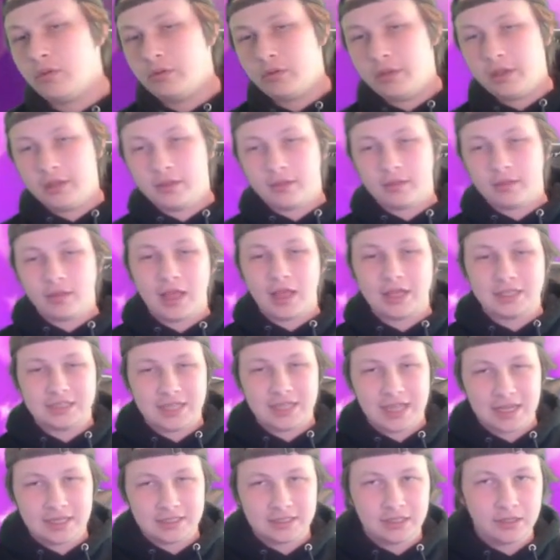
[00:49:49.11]
His last
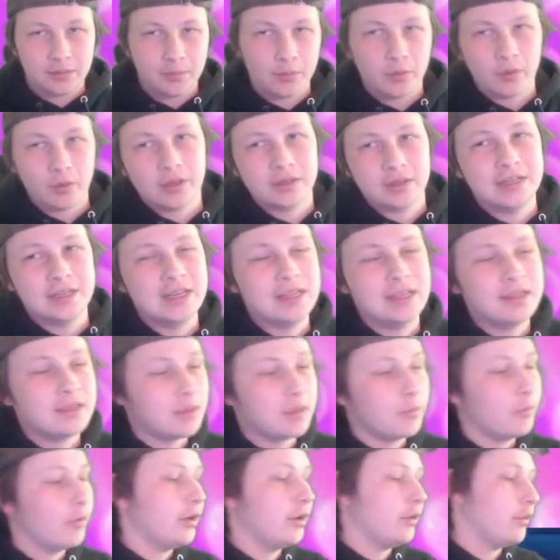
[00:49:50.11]
attack is Thunderbolt because he needs
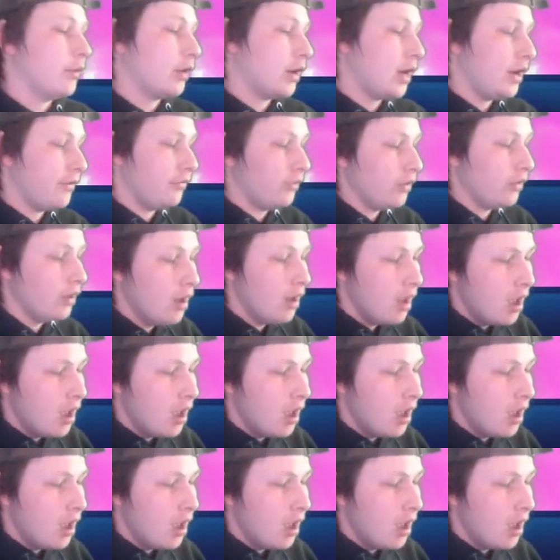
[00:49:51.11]
some way to recover.